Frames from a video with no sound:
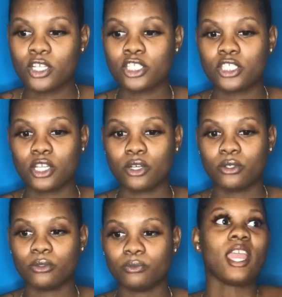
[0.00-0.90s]

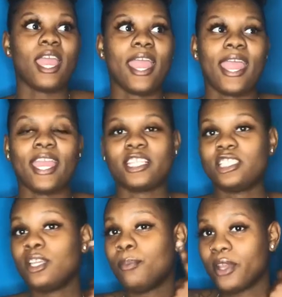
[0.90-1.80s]
So as
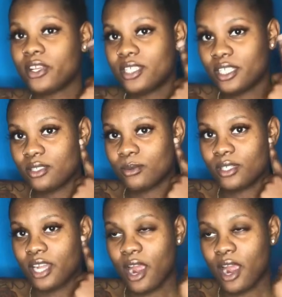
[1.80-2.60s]
she pierced this one,